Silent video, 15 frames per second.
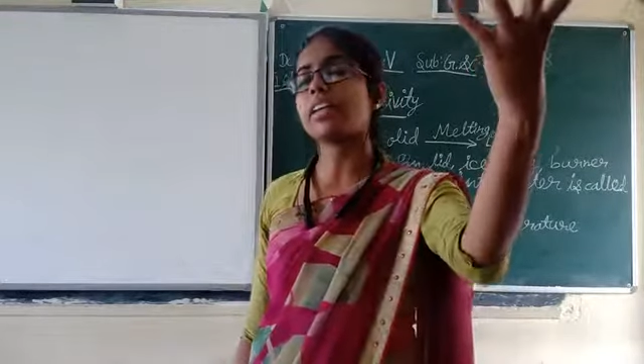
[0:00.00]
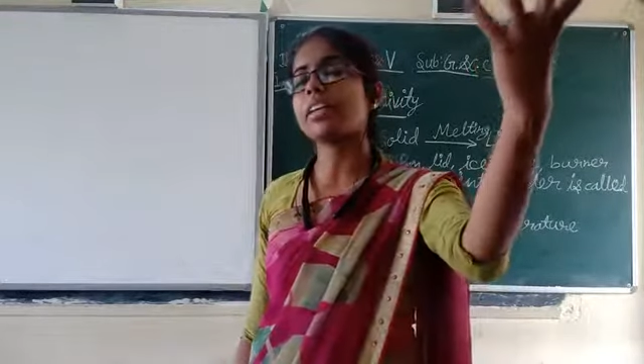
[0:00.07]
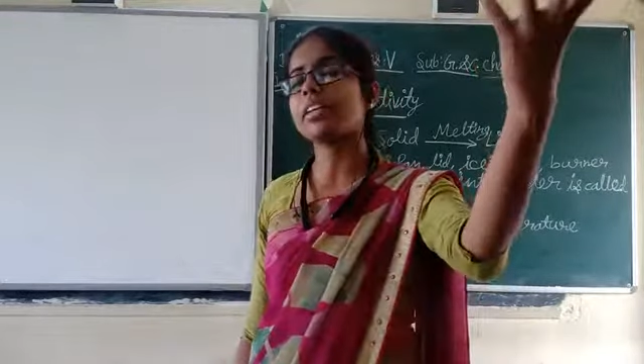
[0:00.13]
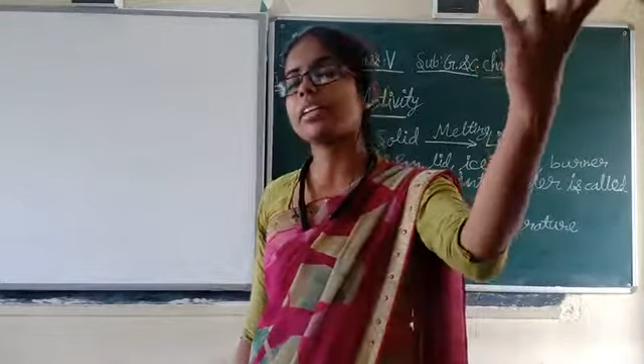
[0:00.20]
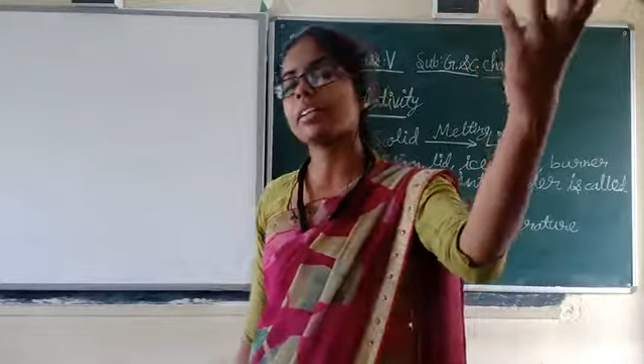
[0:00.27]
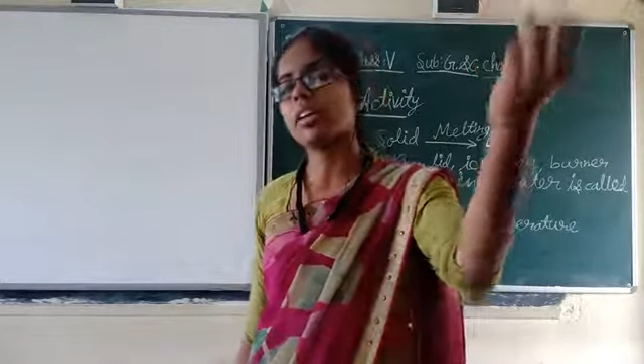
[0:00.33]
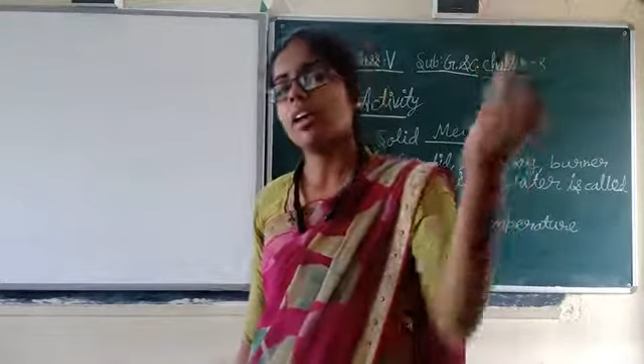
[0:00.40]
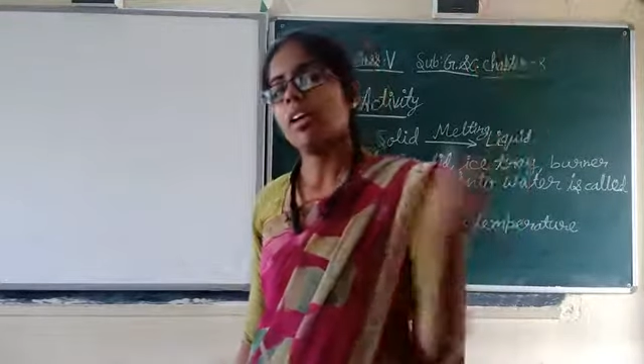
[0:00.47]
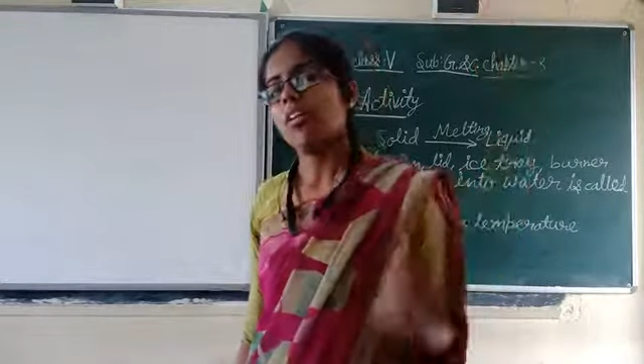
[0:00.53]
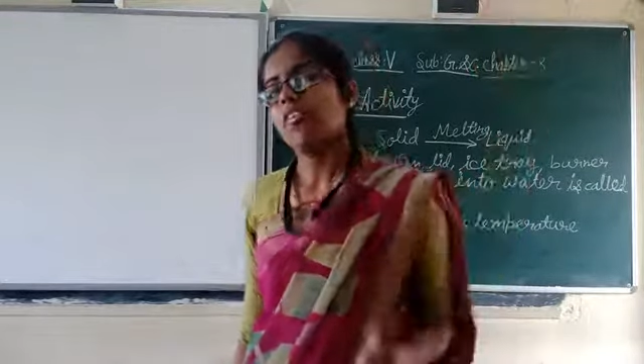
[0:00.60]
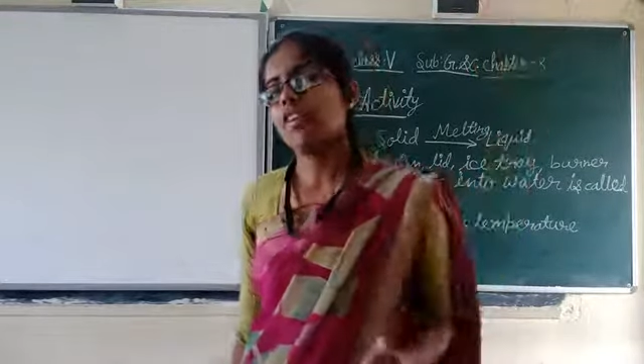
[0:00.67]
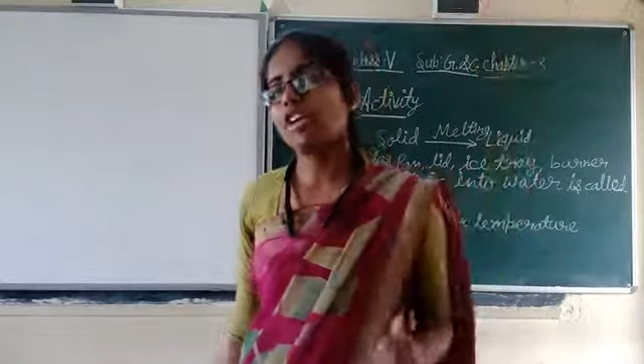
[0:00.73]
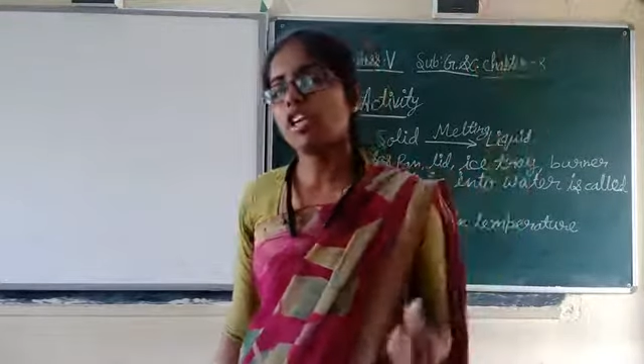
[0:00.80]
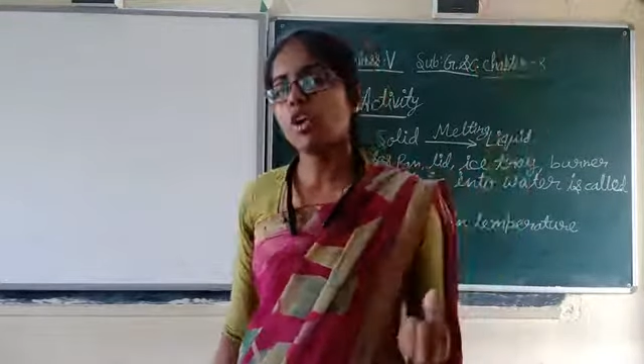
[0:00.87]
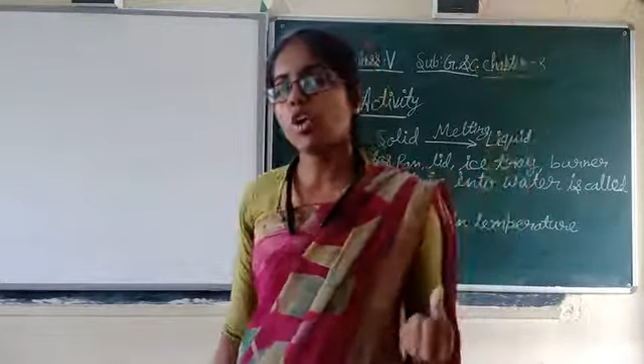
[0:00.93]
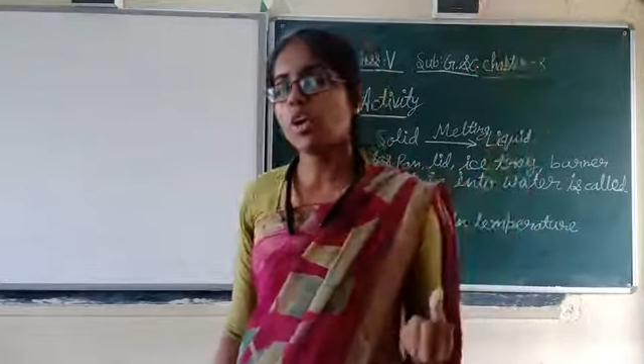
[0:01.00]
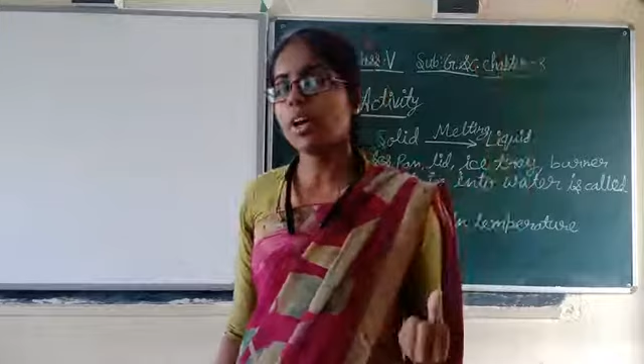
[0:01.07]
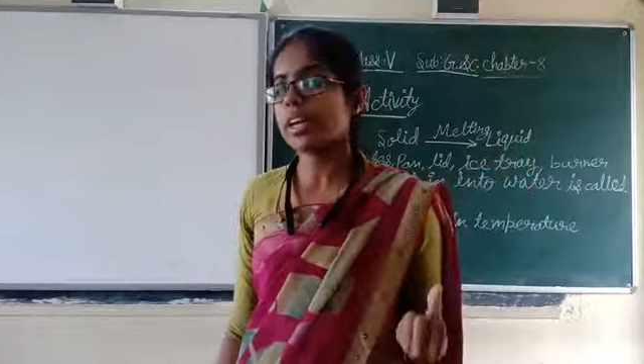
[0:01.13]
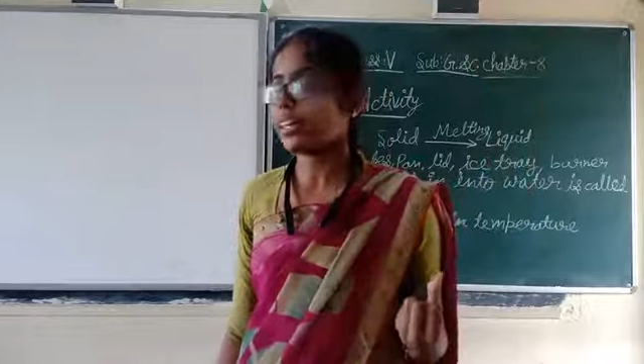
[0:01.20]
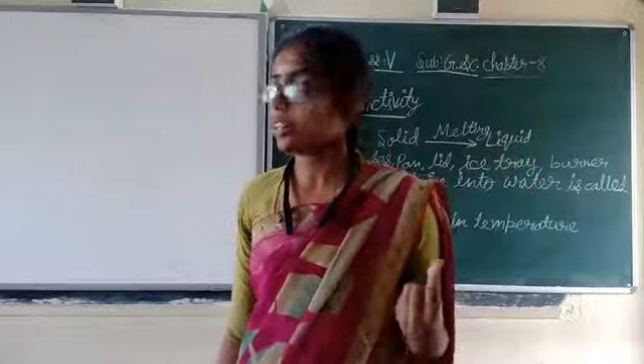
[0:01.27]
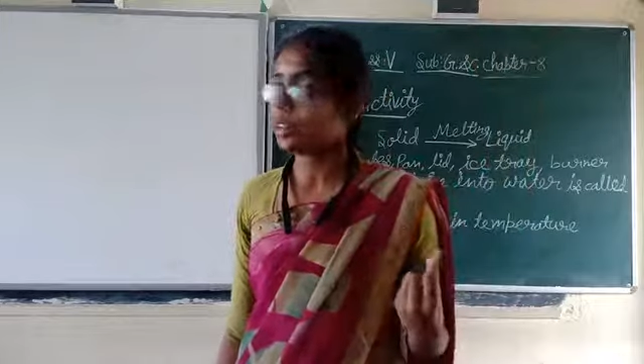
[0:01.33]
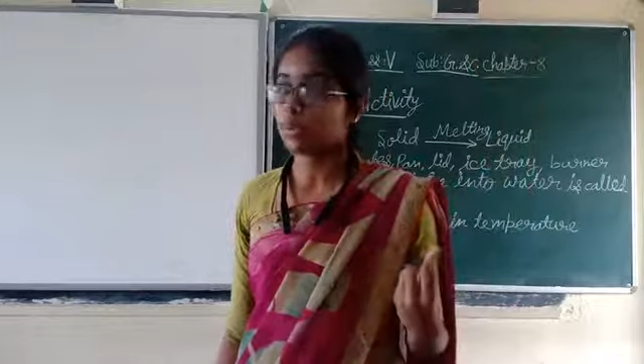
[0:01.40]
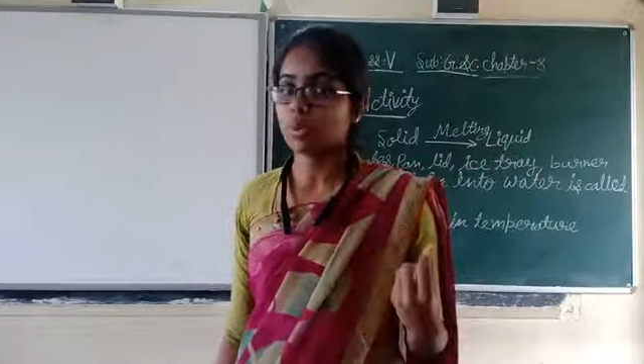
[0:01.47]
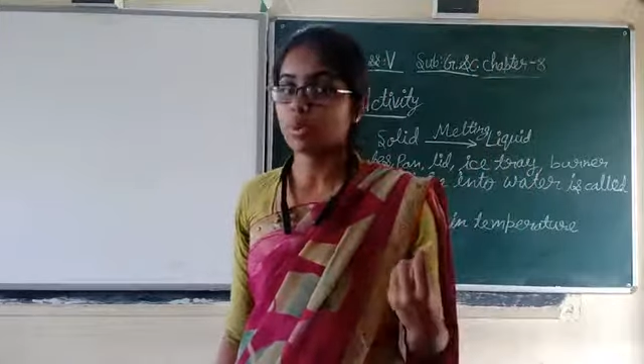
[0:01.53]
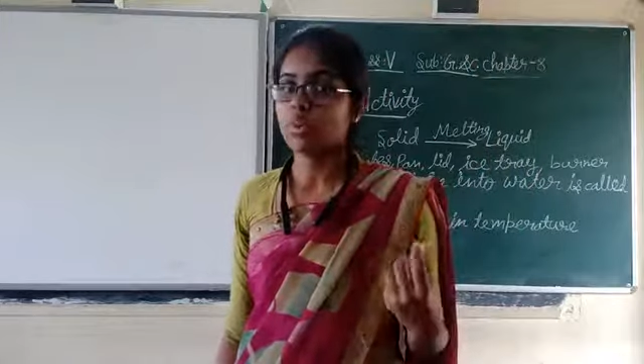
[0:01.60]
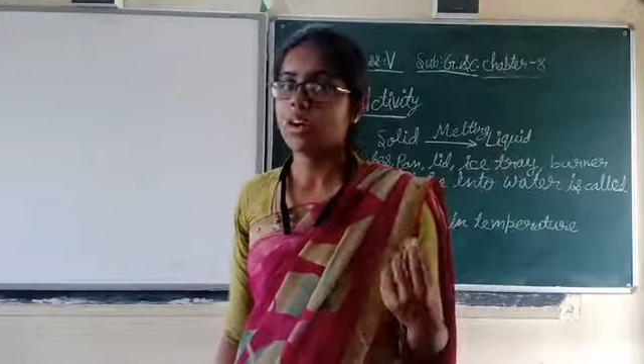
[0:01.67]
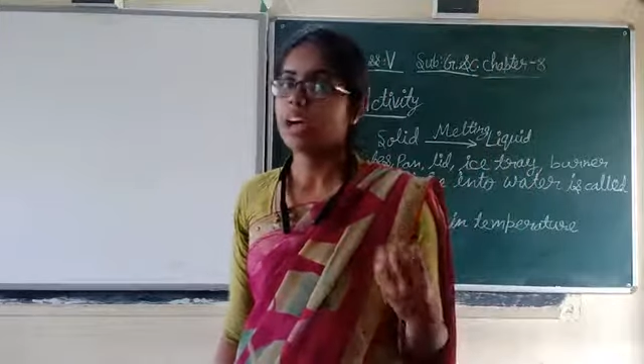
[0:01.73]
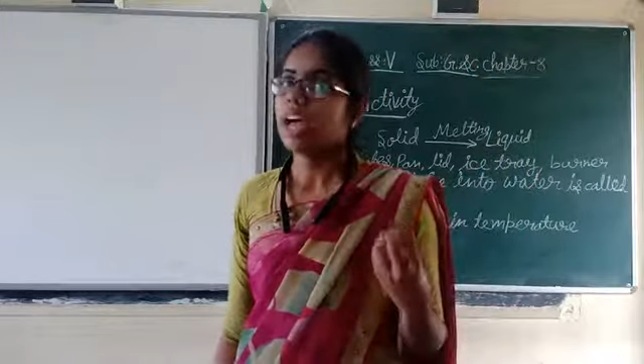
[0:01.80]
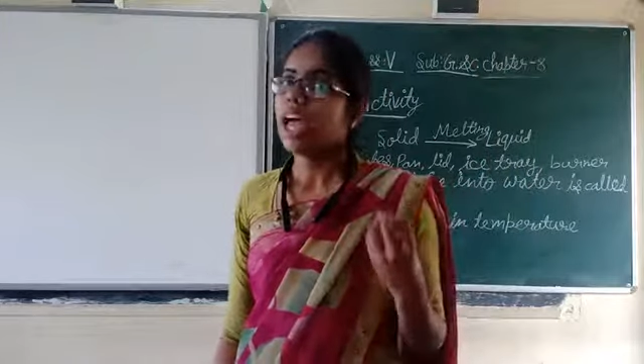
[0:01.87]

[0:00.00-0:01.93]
heat, very low heat, no.